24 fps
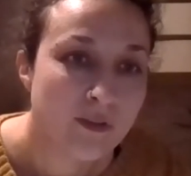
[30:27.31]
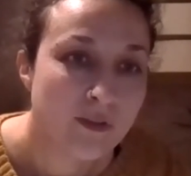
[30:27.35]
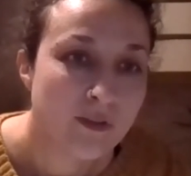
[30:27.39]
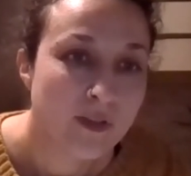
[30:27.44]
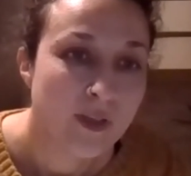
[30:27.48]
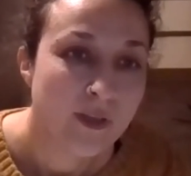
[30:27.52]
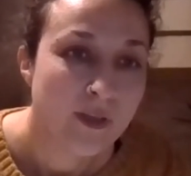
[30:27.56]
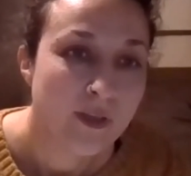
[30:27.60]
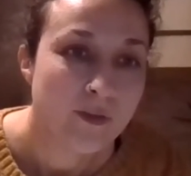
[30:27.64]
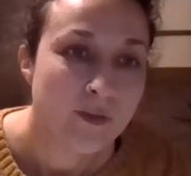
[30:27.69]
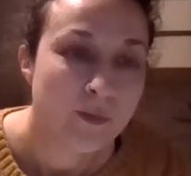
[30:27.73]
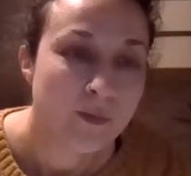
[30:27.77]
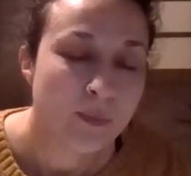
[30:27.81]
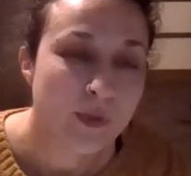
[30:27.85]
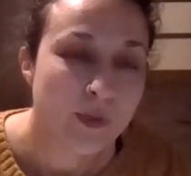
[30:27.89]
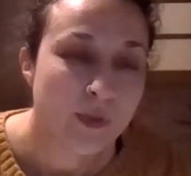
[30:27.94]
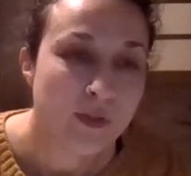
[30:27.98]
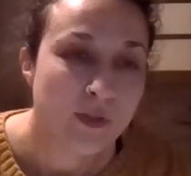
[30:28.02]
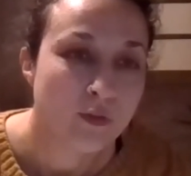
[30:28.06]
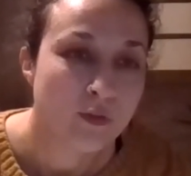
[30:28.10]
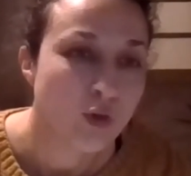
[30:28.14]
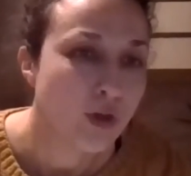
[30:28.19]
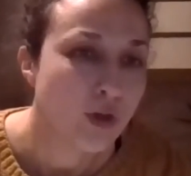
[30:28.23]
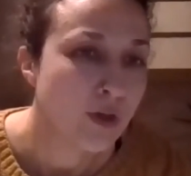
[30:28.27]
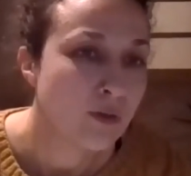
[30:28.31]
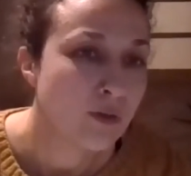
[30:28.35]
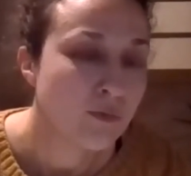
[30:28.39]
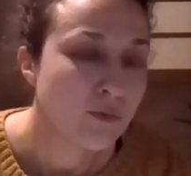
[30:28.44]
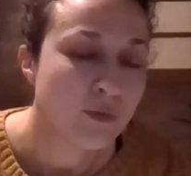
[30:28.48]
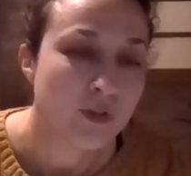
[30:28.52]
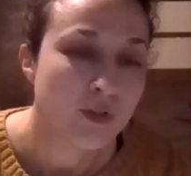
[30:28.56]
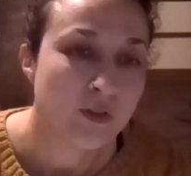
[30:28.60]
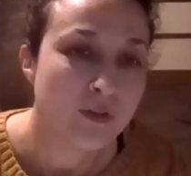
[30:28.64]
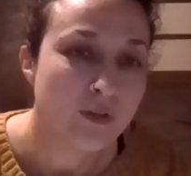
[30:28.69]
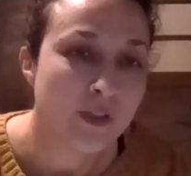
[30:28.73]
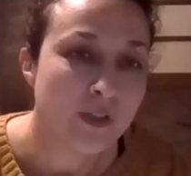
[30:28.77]
No? No,
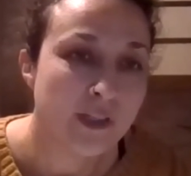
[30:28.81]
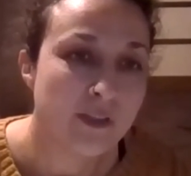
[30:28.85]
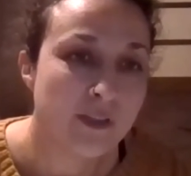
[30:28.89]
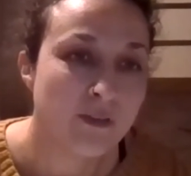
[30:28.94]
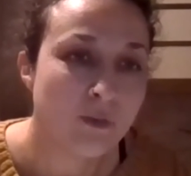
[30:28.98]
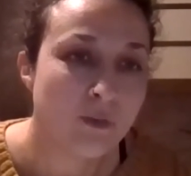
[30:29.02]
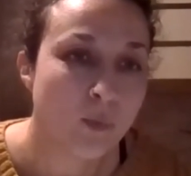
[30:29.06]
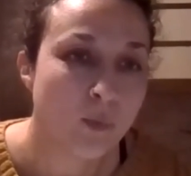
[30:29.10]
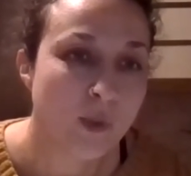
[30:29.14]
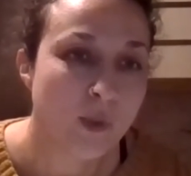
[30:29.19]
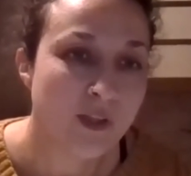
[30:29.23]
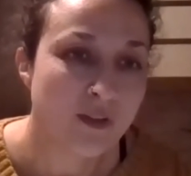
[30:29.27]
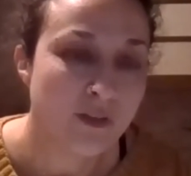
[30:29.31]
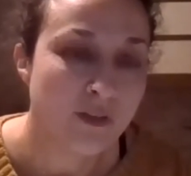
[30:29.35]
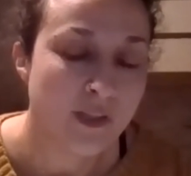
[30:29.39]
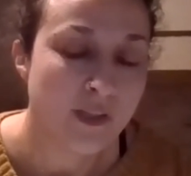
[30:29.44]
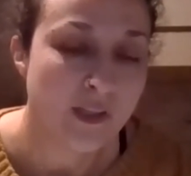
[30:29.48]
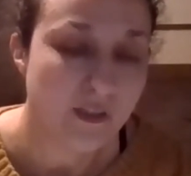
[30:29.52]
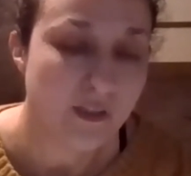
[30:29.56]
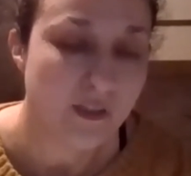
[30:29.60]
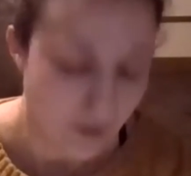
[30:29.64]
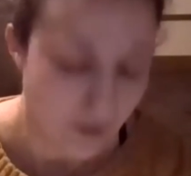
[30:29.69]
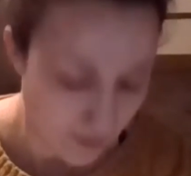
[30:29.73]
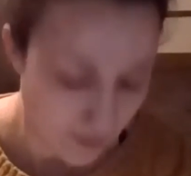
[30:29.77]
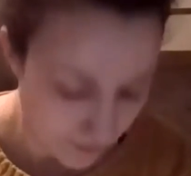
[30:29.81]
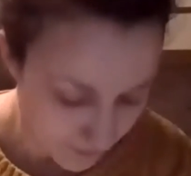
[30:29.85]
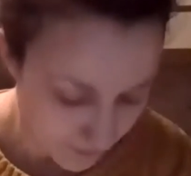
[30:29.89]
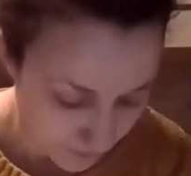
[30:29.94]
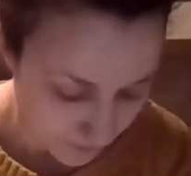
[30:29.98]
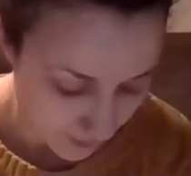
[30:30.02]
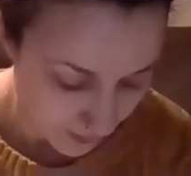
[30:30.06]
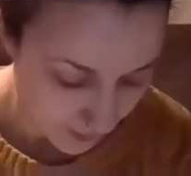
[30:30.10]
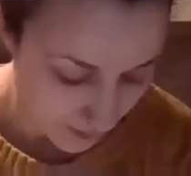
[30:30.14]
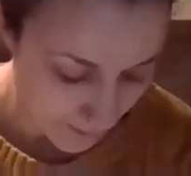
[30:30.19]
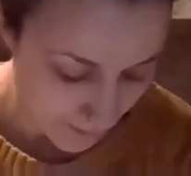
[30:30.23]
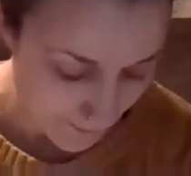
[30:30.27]
you need, what you need is,
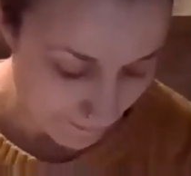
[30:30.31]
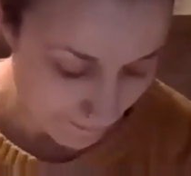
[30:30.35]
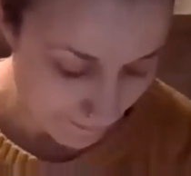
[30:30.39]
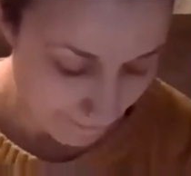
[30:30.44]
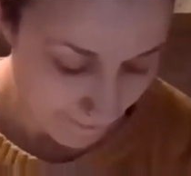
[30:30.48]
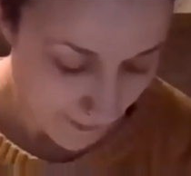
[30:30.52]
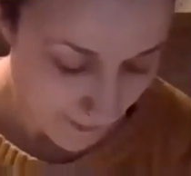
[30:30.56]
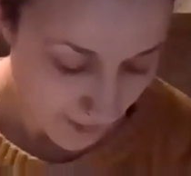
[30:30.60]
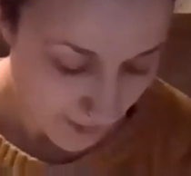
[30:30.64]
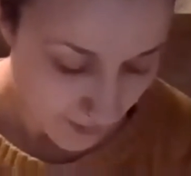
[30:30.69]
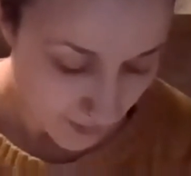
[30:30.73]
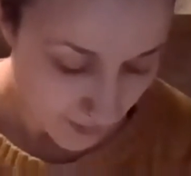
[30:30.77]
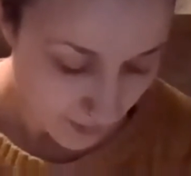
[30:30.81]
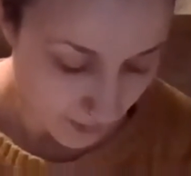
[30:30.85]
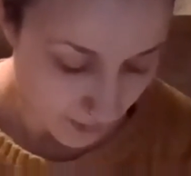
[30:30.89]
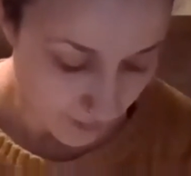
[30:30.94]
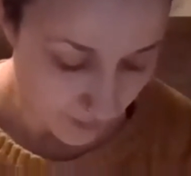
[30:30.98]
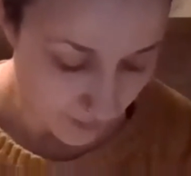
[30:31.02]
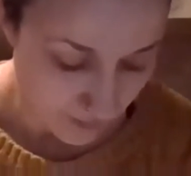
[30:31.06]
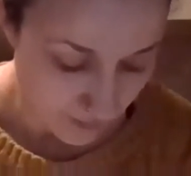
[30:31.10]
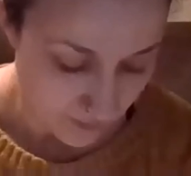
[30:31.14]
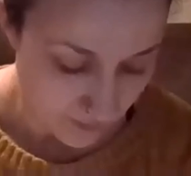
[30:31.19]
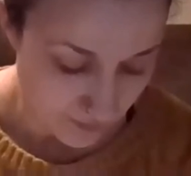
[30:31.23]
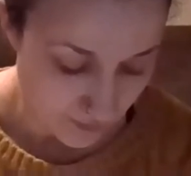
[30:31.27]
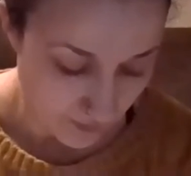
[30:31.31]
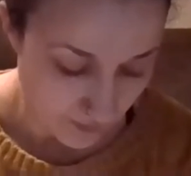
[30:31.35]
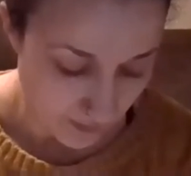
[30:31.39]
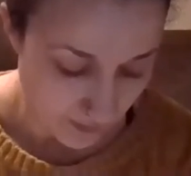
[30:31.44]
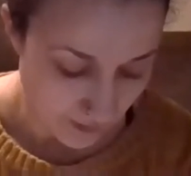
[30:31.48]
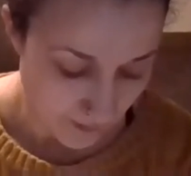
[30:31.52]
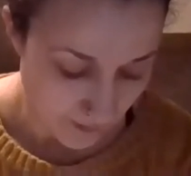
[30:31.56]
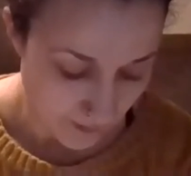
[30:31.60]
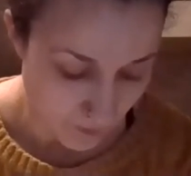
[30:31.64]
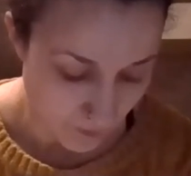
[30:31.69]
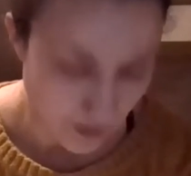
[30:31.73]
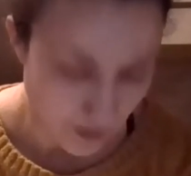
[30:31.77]
um, is
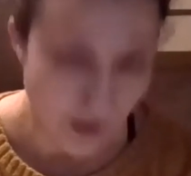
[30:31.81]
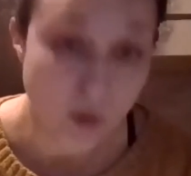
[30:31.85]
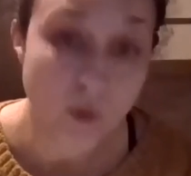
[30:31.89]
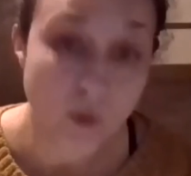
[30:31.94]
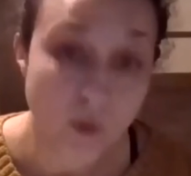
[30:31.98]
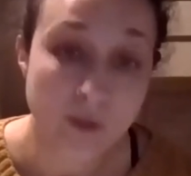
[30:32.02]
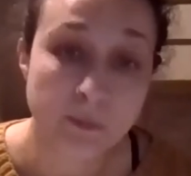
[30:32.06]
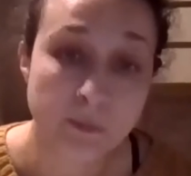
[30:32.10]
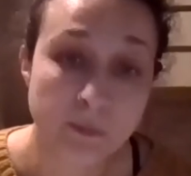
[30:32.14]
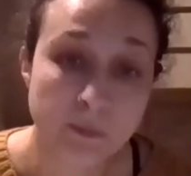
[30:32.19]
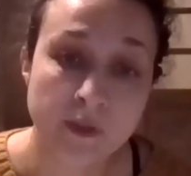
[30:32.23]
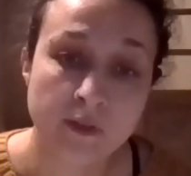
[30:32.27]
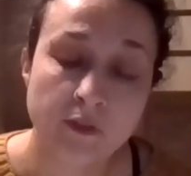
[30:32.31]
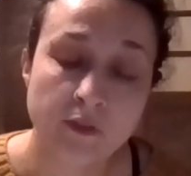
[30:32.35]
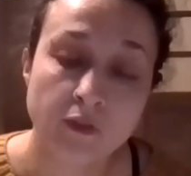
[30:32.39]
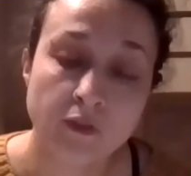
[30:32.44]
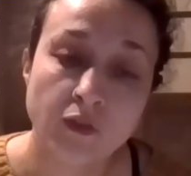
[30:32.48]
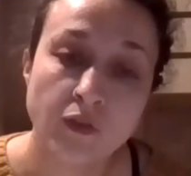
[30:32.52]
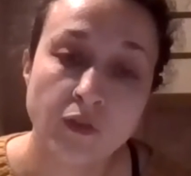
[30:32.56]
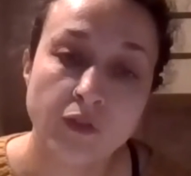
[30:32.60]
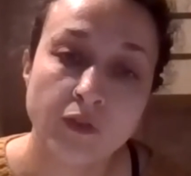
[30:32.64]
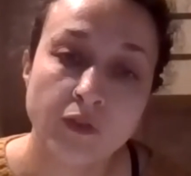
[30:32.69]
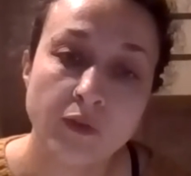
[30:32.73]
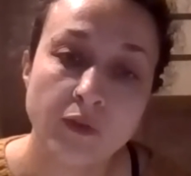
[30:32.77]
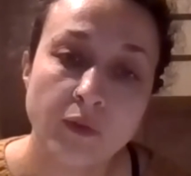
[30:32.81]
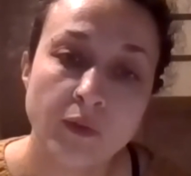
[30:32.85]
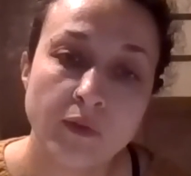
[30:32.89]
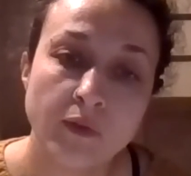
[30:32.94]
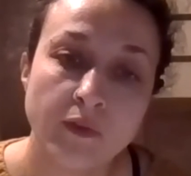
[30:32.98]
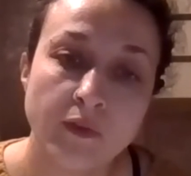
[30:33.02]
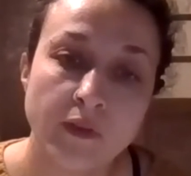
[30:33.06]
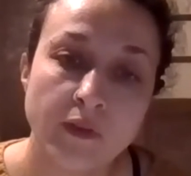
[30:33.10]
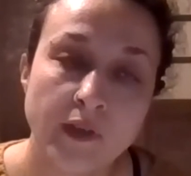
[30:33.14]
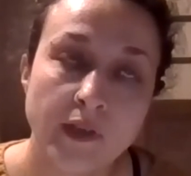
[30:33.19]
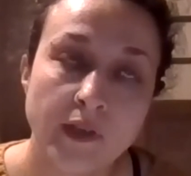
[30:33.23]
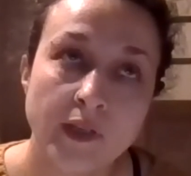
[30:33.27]
um, the equipment to do
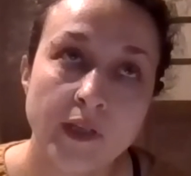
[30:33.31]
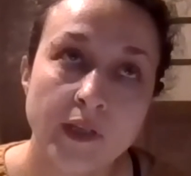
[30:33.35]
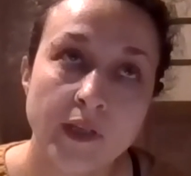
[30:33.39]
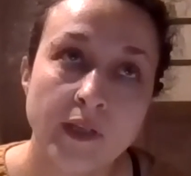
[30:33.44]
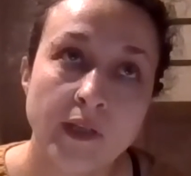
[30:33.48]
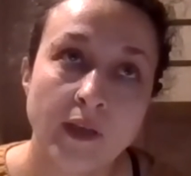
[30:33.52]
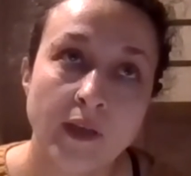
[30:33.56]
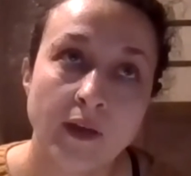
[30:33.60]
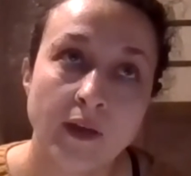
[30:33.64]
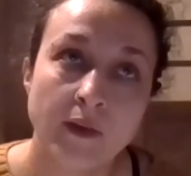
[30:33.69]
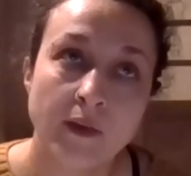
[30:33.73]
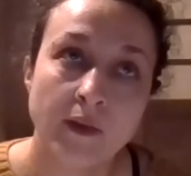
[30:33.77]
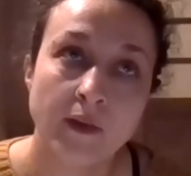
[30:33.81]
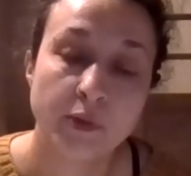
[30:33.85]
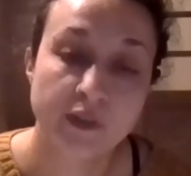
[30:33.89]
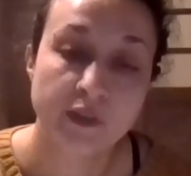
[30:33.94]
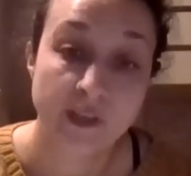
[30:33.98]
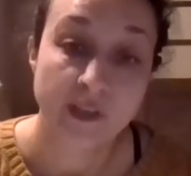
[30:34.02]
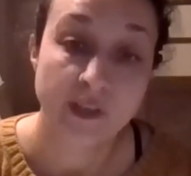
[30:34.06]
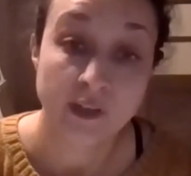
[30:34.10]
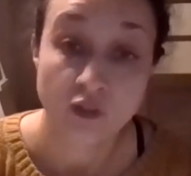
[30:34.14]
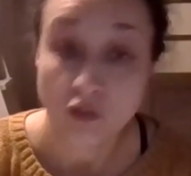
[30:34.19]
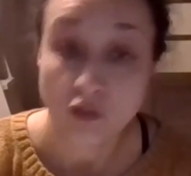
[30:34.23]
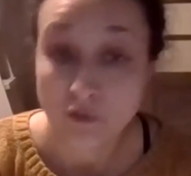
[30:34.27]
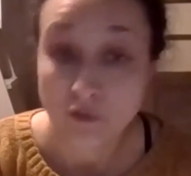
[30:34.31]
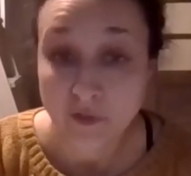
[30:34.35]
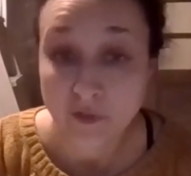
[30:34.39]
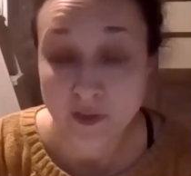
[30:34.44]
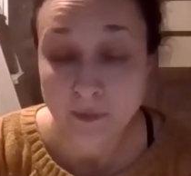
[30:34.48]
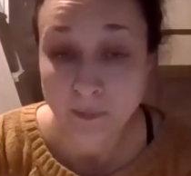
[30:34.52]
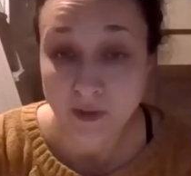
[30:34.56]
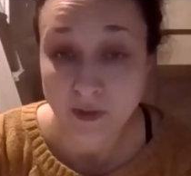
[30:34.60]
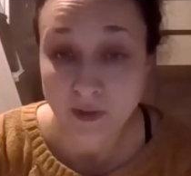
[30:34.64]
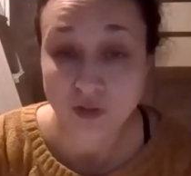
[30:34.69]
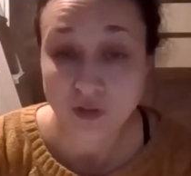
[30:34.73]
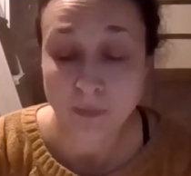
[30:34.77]
the uh, potential field
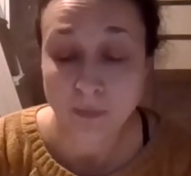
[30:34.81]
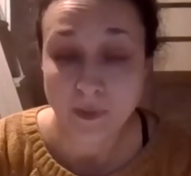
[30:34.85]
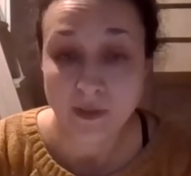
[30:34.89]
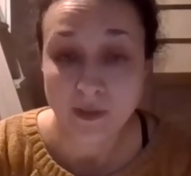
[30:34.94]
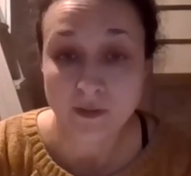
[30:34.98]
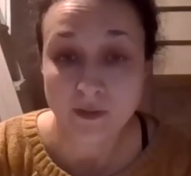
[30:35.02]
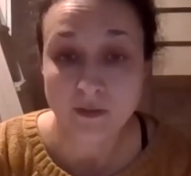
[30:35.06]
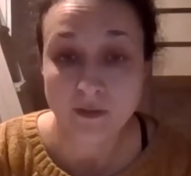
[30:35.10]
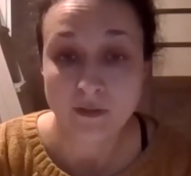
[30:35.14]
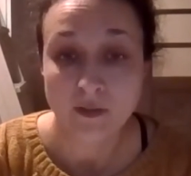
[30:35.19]
measurement.